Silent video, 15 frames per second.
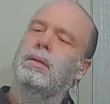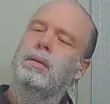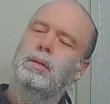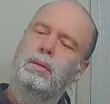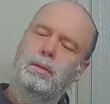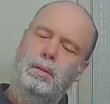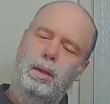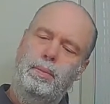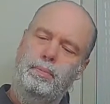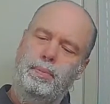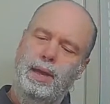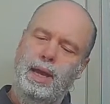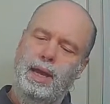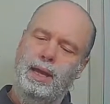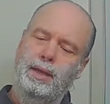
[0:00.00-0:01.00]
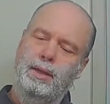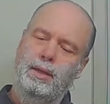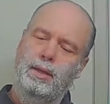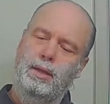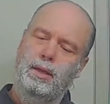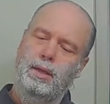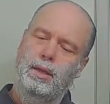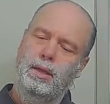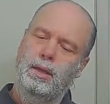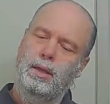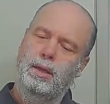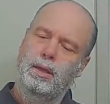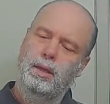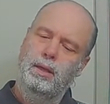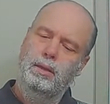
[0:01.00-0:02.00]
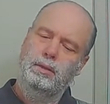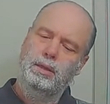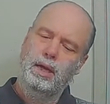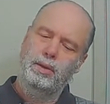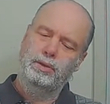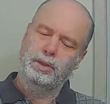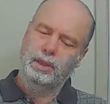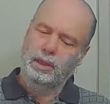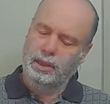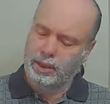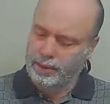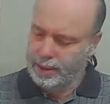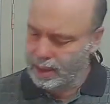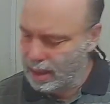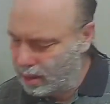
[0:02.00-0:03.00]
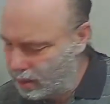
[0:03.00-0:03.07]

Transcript: Not bad. How is it clearing out?